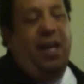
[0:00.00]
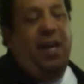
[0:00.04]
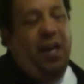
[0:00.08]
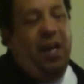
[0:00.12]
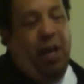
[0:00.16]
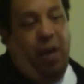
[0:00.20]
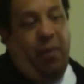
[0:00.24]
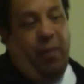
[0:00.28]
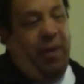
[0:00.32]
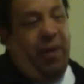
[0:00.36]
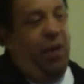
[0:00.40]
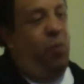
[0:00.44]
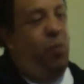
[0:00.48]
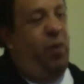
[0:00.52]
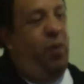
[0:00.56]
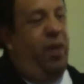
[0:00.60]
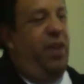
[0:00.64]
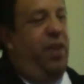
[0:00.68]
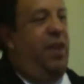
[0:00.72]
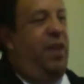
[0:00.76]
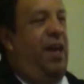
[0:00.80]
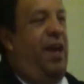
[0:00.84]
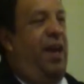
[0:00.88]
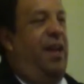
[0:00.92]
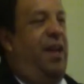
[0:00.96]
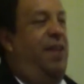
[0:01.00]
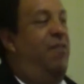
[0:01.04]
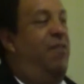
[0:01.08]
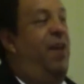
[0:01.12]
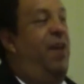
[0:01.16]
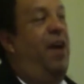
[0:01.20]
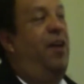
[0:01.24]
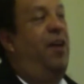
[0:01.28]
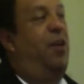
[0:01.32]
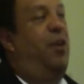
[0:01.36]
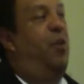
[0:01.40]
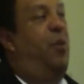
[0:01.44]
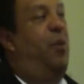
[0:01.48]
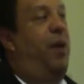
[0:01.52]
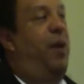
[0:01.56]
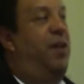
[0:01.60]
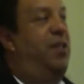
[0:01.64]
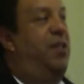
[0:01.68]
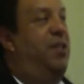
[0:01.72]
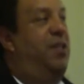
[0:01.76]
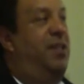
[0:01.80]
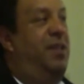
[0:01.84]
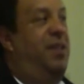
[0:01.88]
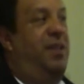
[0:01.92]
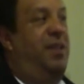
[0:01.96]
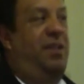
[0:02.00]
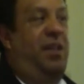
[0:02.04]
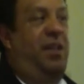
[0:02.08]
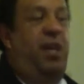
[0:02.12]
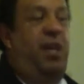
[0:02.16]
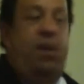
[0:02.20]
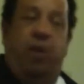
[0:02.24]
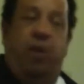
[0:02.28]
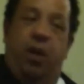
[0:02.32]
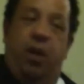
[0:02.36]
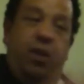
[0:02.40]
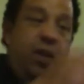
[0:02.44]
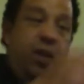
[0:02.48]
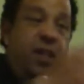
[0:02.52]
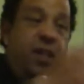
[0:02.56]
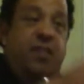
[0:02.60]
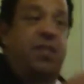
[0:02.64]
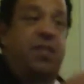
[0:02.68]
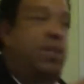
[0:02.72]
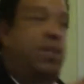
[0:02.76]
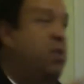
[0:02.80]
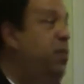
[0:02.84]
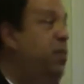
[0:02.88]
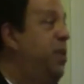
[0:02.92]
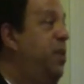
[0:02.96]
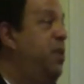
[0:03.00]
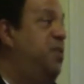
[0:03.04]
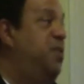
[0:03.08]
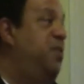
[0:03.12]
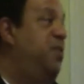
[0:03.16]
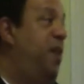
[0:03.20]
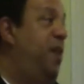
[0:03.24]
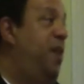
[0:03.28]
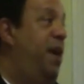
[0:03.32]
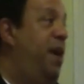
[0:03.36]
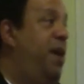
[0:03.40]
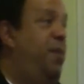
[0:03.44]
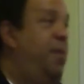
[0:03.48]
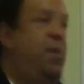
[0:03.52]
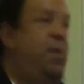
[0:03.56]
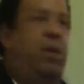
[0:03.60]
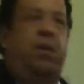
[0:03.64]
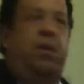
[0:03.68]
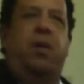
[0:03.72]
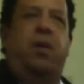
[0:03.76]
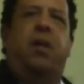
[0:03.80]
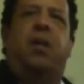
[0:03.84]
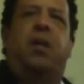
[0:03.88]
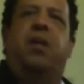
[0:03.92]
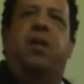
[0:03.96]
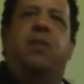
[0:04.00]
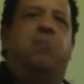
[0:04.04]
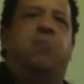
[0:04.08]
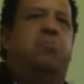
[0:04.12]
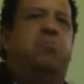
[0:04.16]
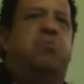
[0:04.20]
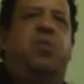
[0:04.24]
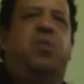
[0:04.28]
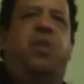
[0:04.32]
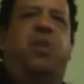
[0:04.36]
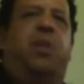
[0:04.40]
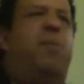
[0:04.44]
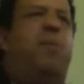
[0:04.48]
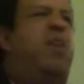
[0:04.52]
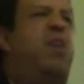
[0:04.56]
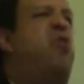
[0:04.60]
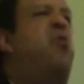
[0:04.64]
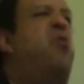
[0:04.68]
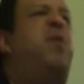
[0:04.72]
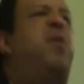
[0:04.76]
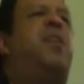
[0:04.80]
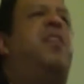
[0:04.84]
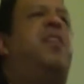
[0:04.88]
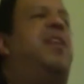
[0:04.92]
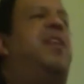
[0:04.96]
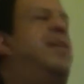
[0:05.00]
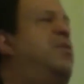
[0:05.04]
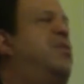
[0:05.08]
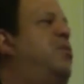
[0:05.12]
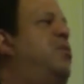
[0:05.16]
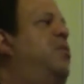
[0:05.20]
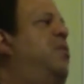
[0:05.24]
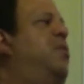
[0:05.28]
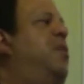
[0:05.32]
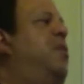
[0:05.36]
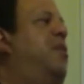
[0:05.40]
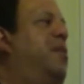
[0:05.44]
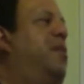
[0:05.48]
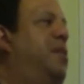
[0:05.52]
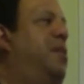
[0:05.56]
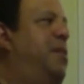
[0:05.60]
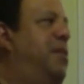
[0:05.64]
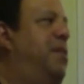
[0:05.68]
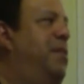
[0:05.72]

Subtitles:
Come in with that evaluation. The assessment is fine. I mean, give me 3 things you learned.